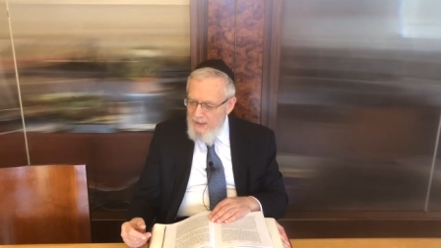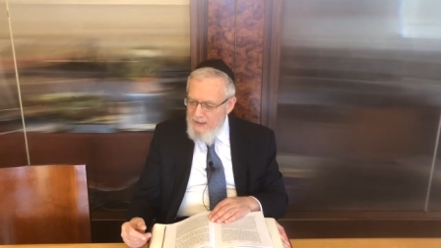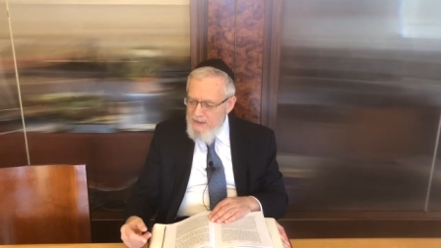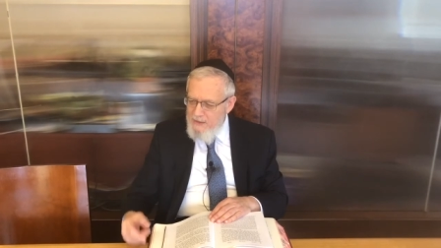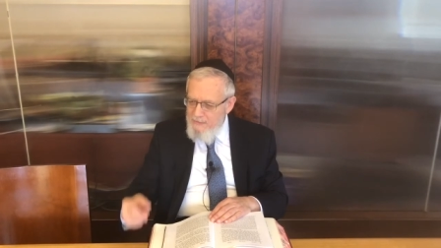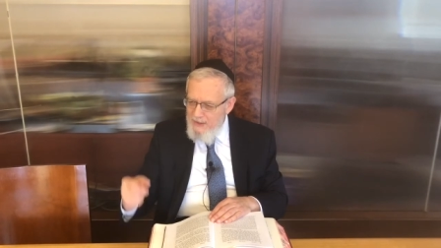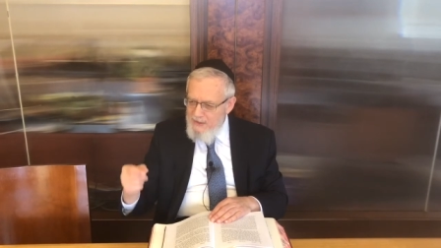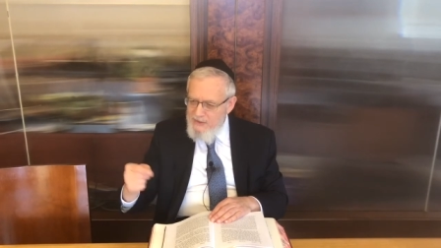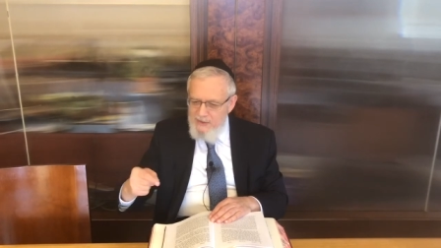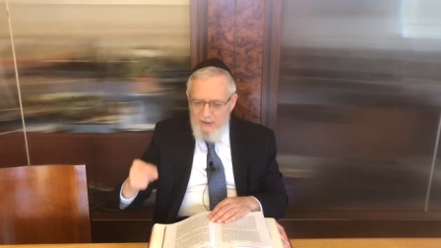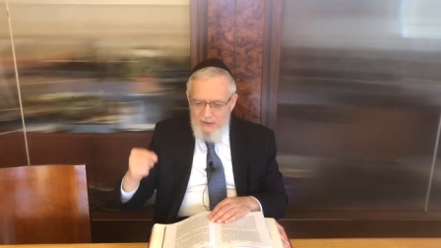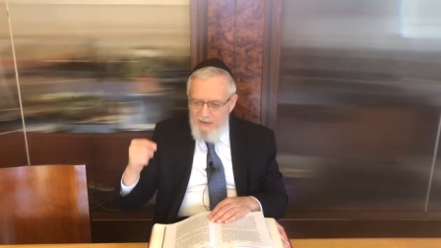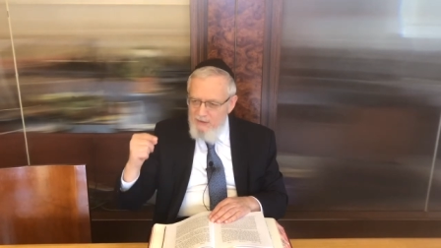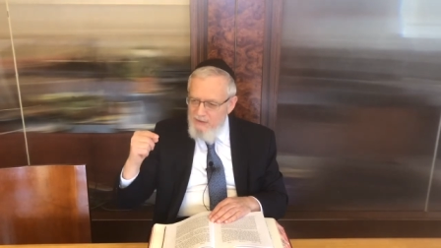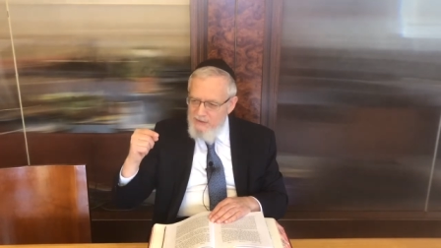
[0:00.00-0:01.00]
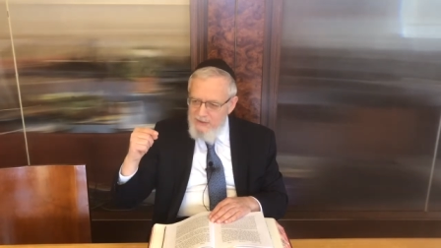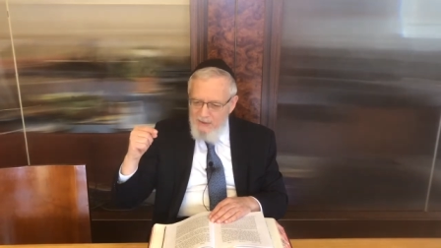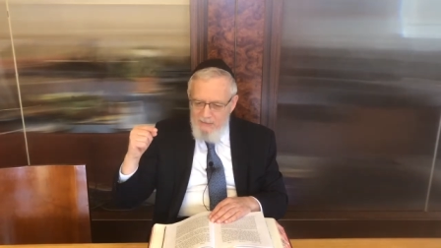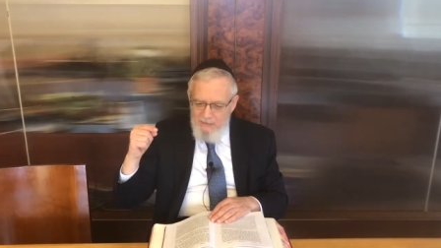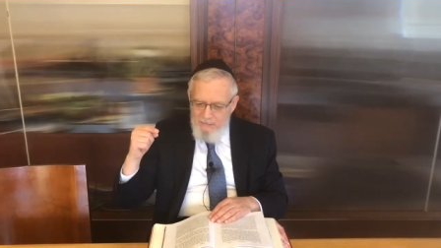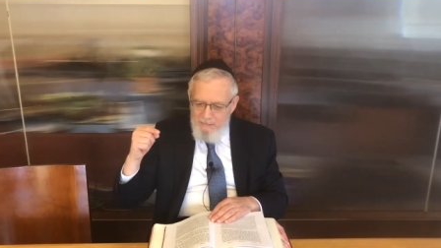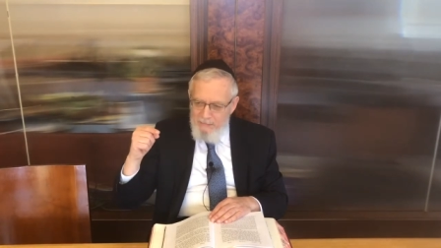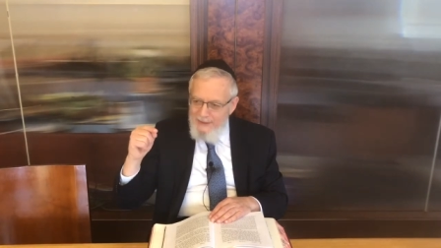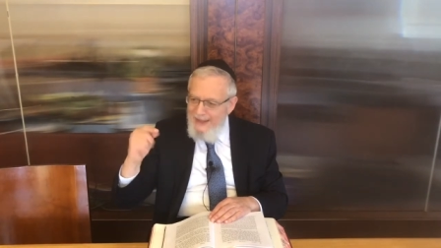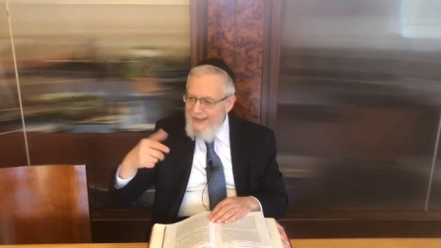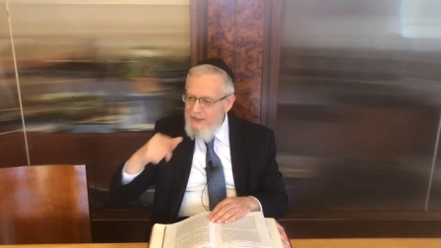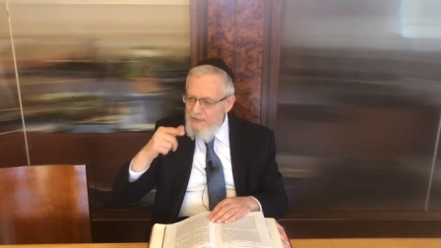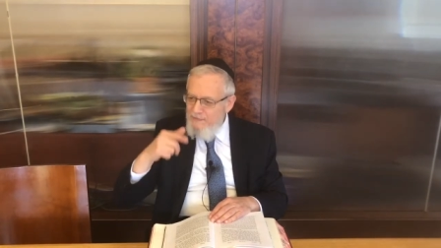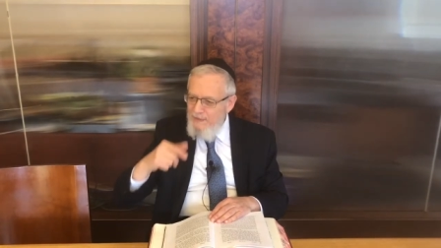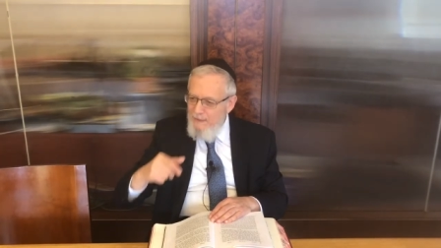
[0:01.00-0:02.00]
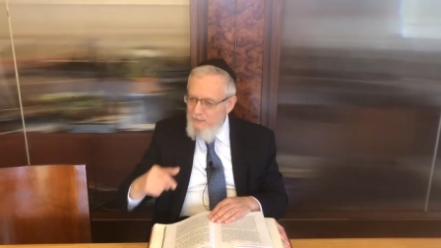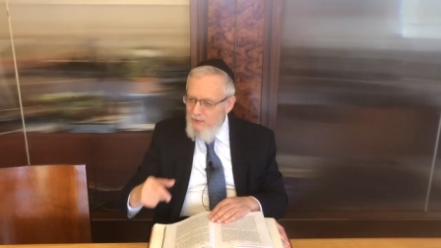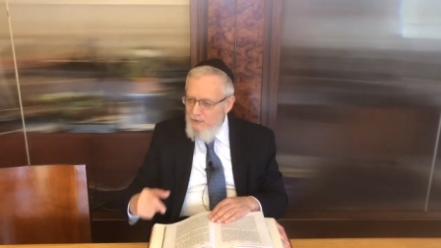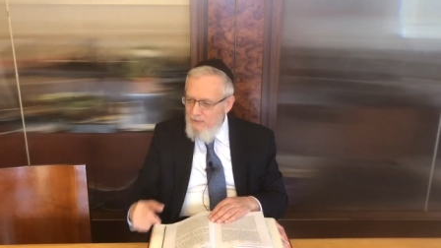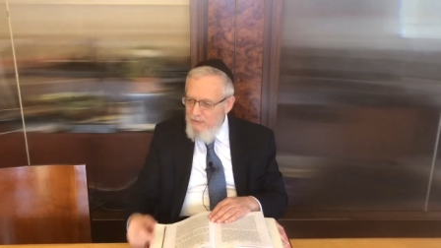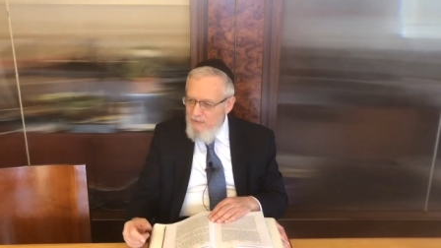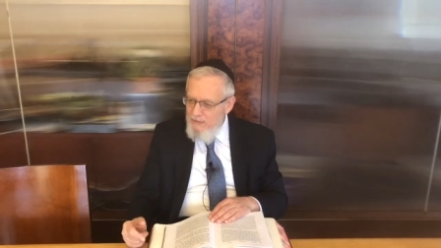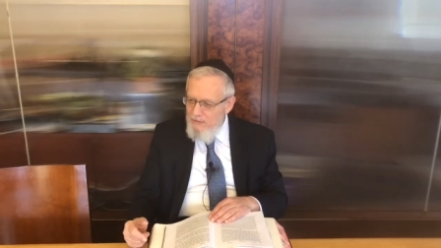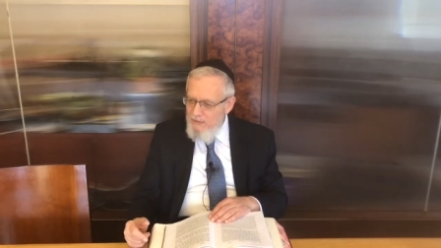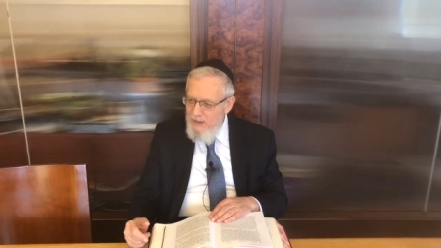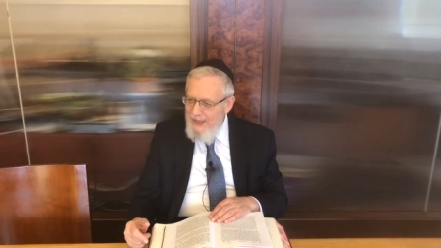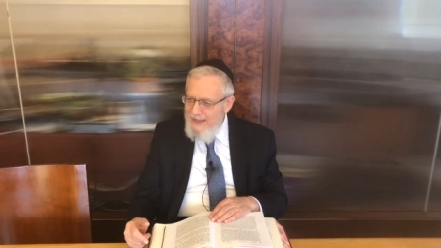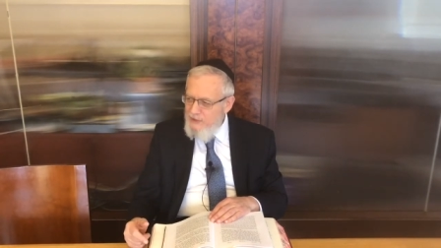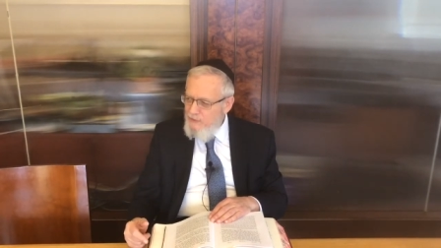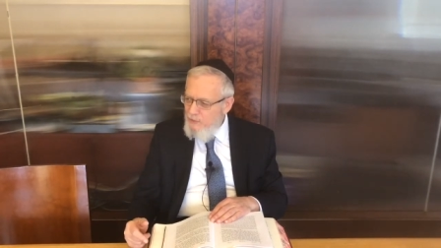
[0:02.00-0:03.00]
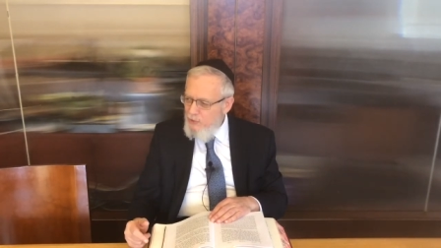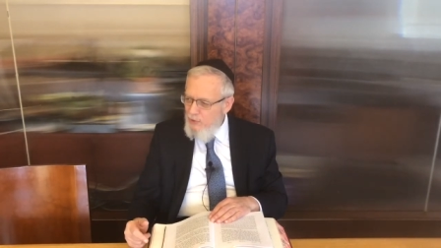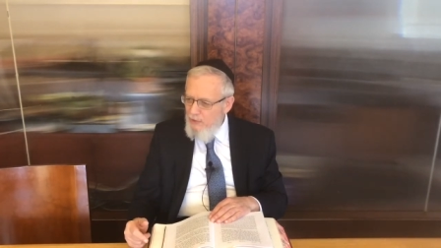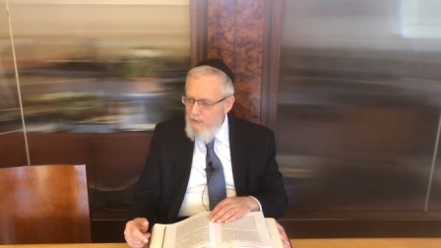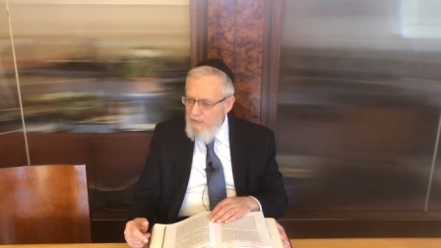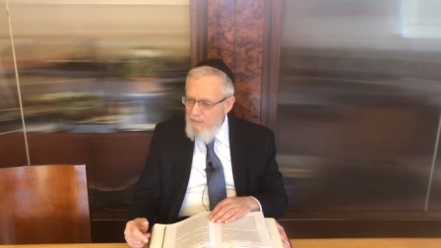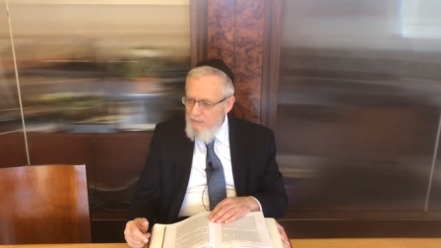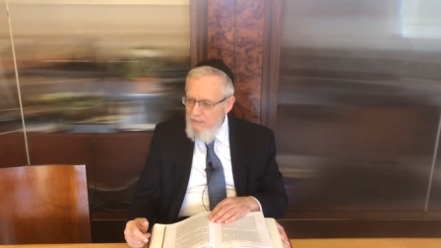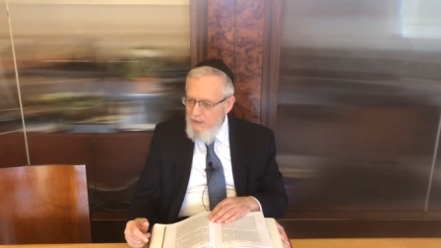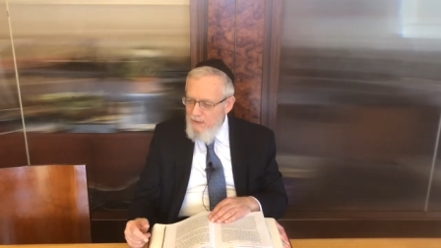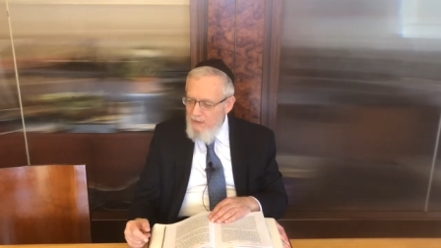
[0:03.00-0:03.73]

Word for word: and said, My son is a blasphemer, chas v'sholem.